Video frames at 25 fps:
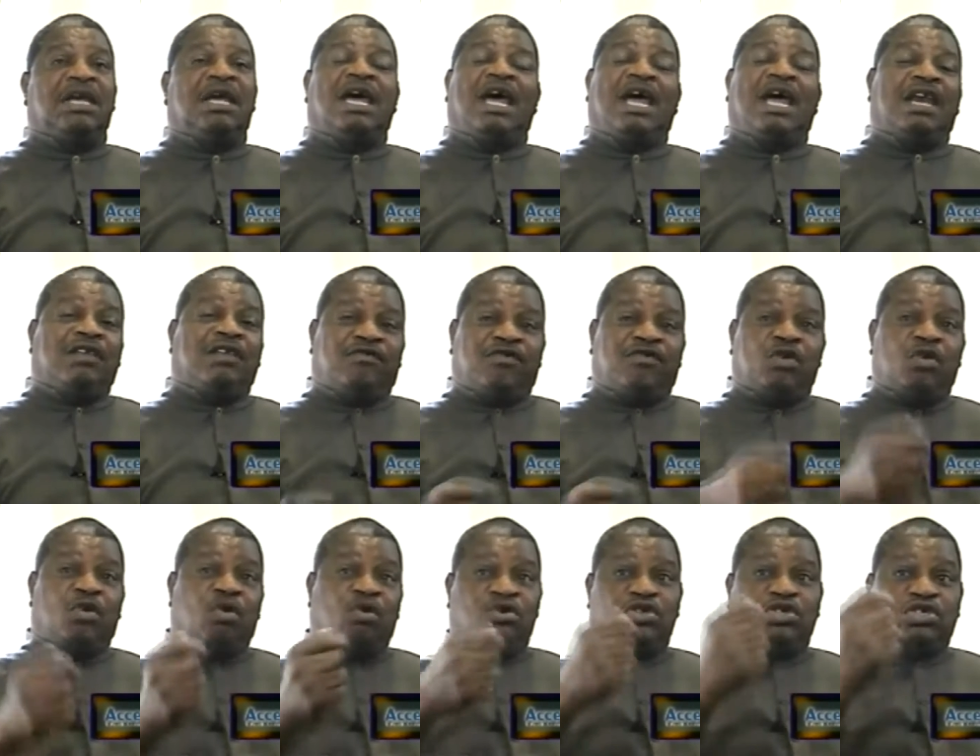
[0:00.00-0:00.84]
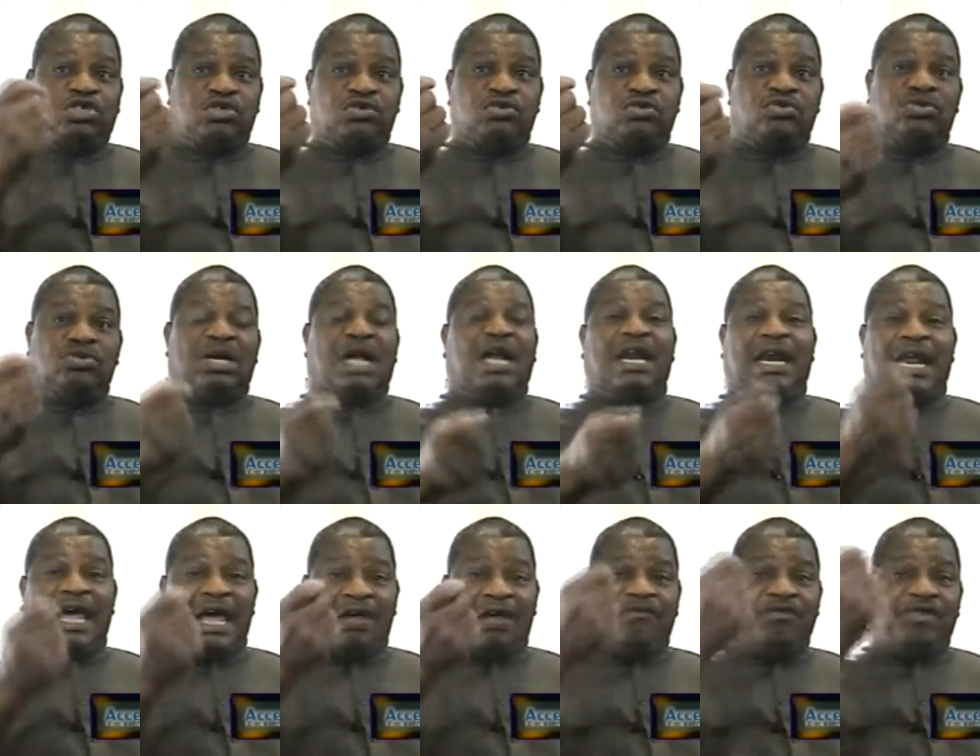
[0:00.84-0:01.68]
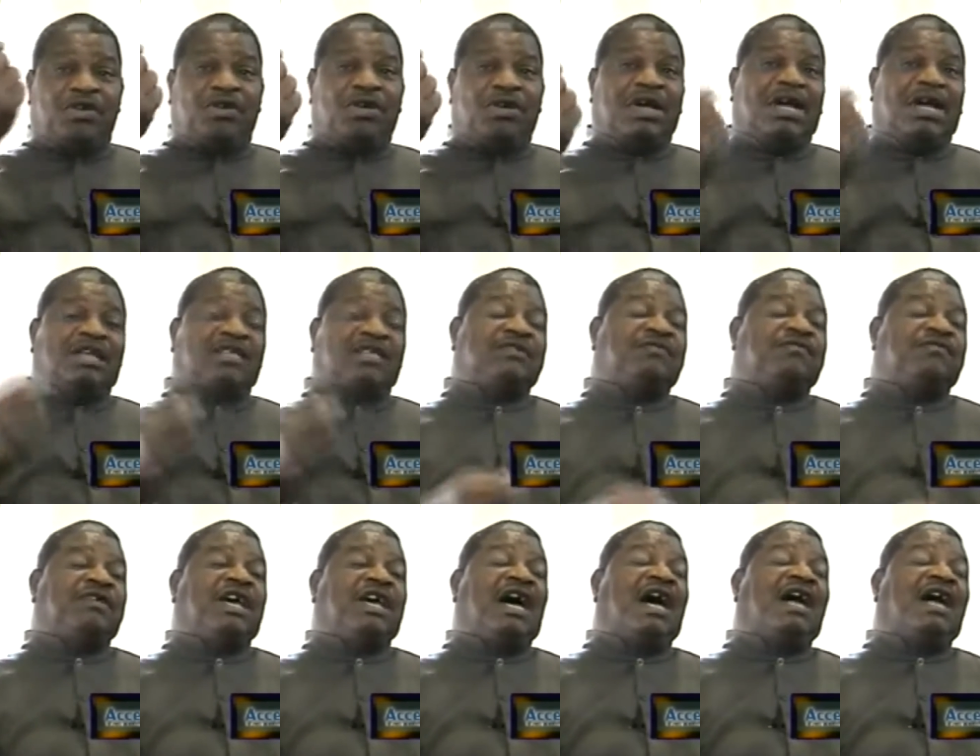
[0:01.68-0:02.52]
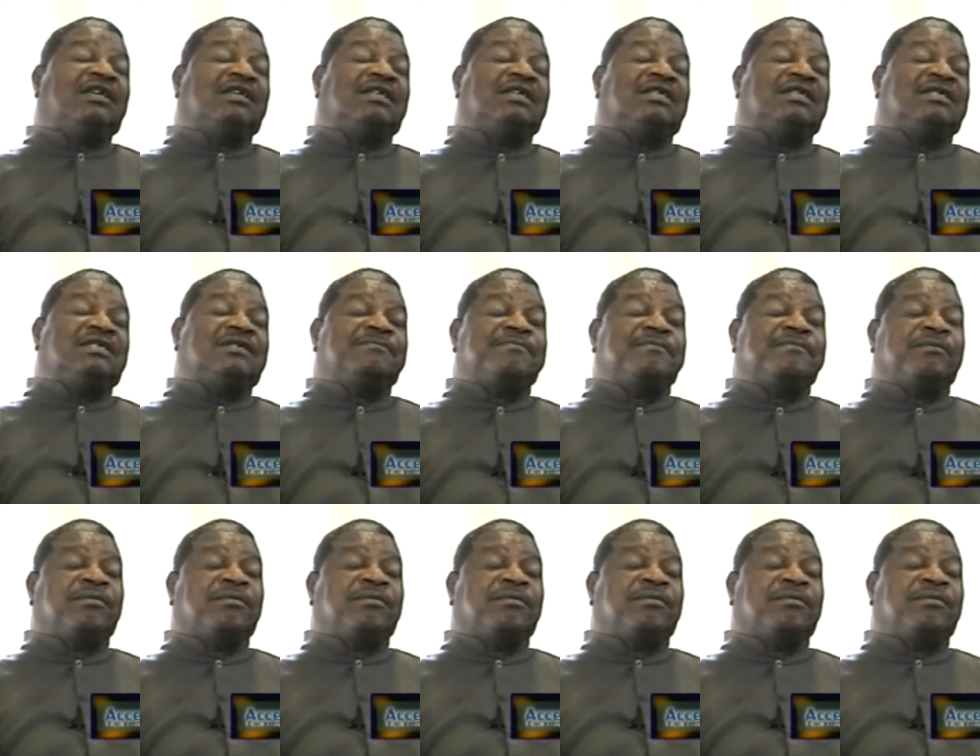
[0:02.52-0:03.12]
and if you all do, I'll have your guts for garters.